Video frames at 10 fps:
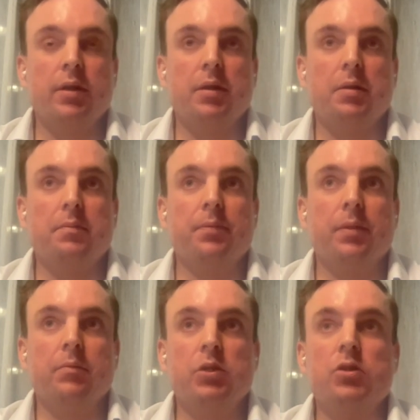Um,
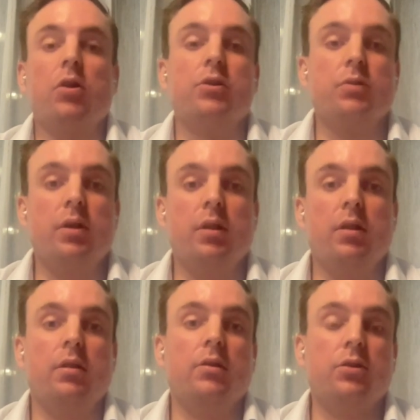we started in,
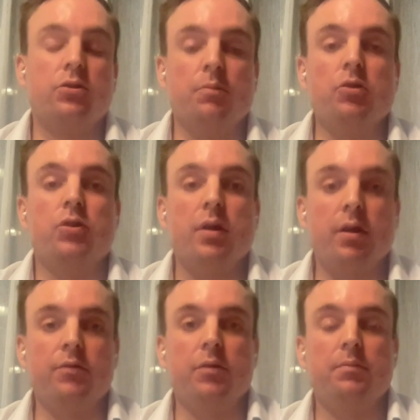in, the distribution
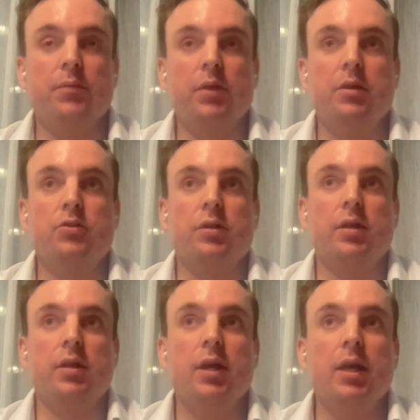of them
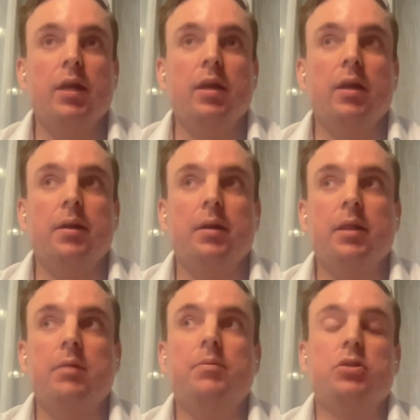initially.
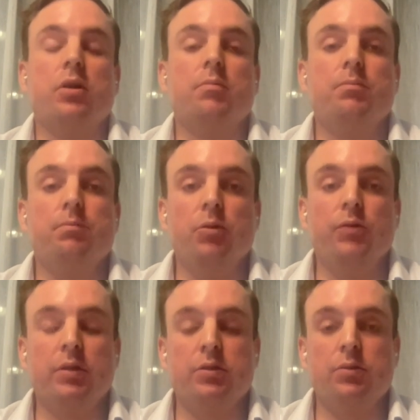Uh, then we started
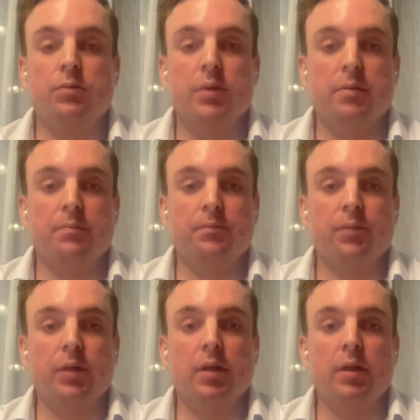moving into um,
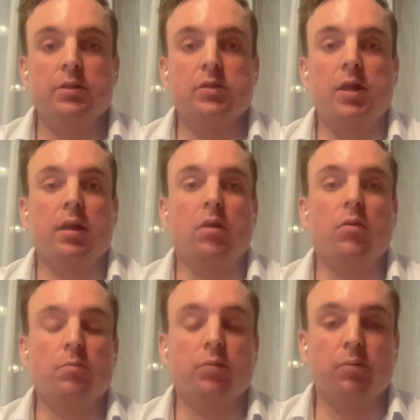designing
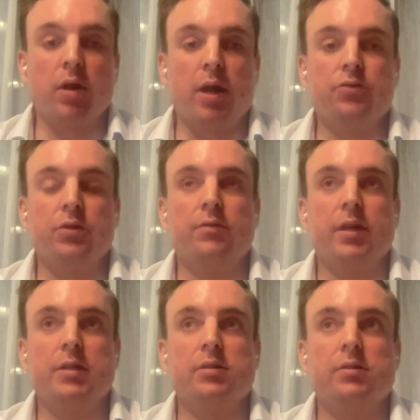our own proprietary
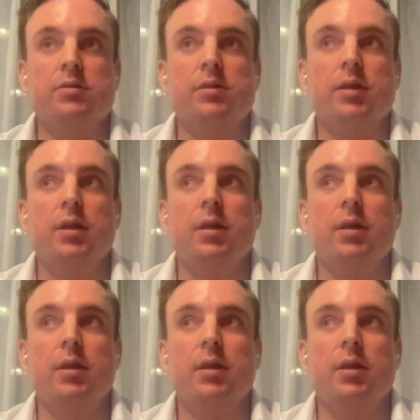devices.